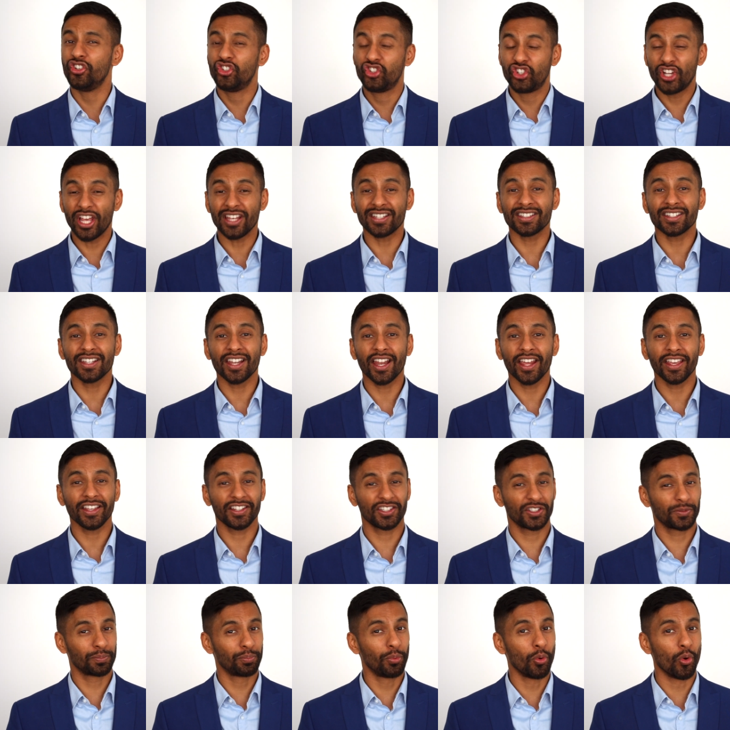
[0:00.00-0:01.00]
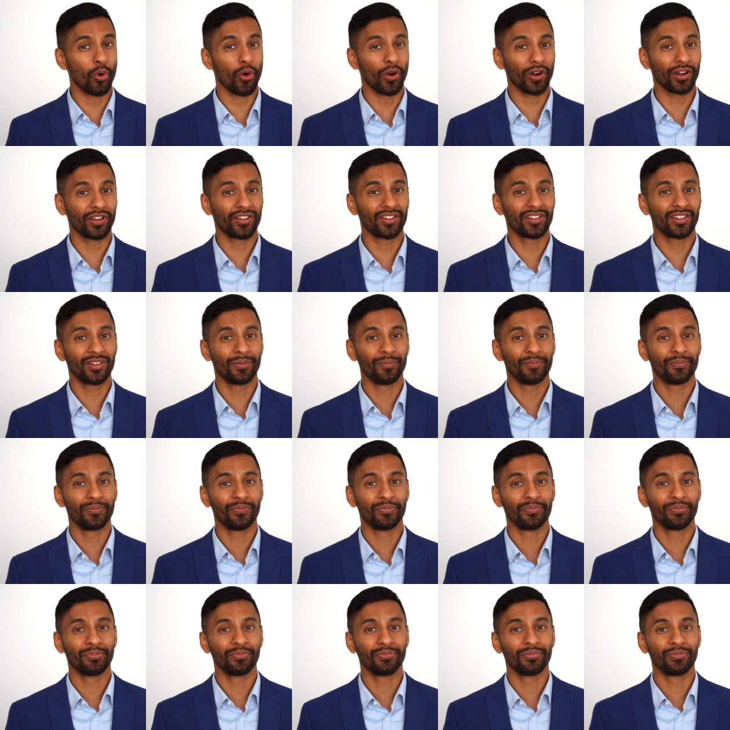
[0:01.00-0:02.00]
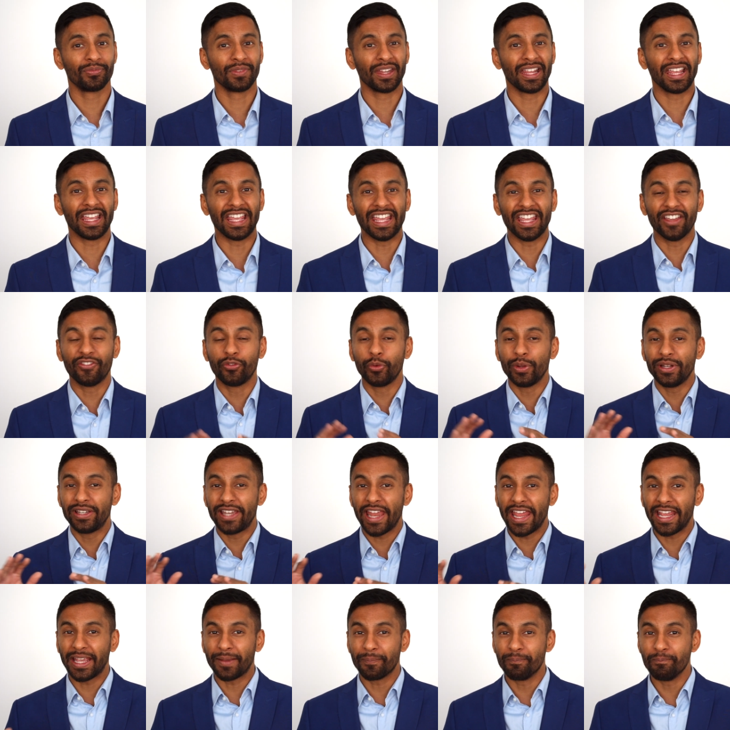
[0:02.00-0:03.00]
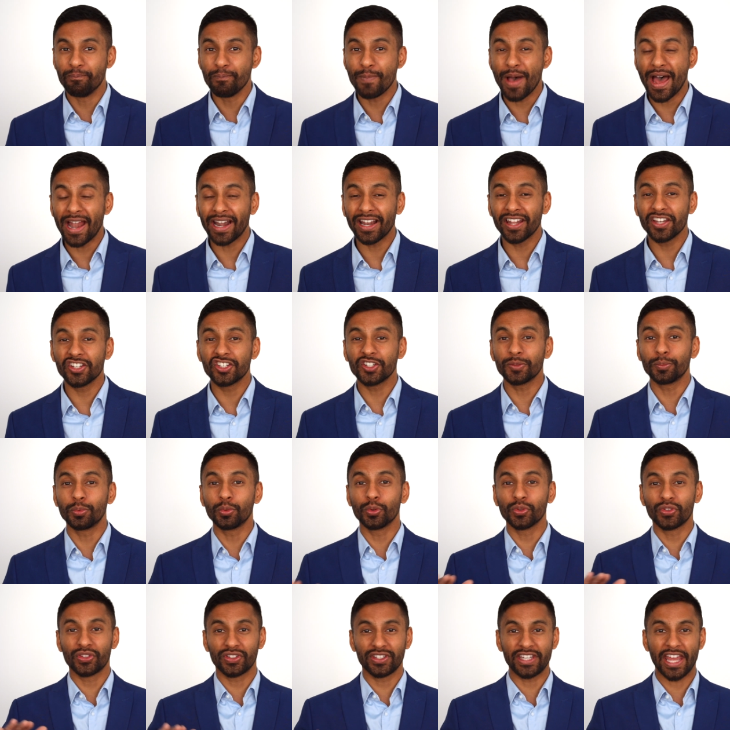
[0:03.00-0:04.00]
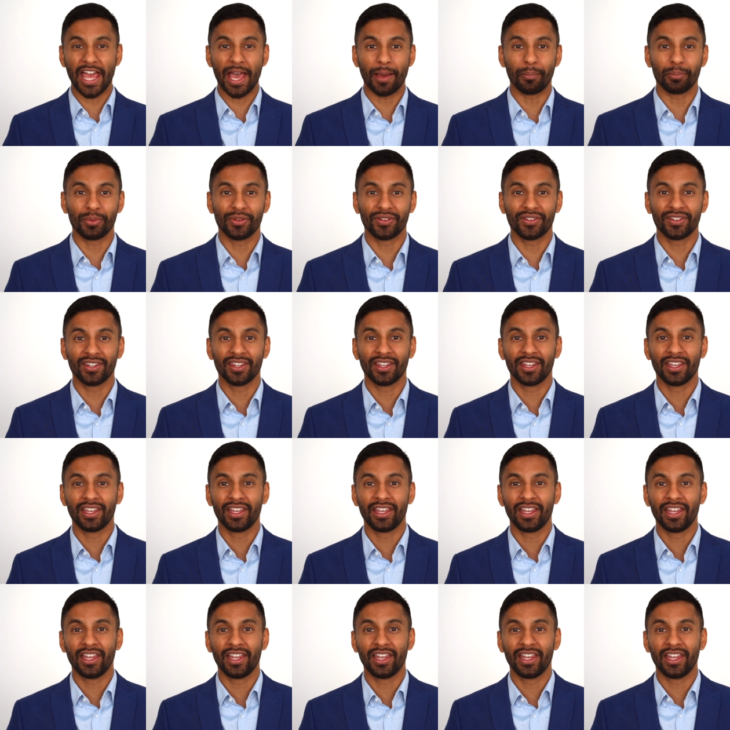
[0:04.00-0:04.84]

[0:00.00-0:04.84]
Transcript: just like sports if we take manageable steps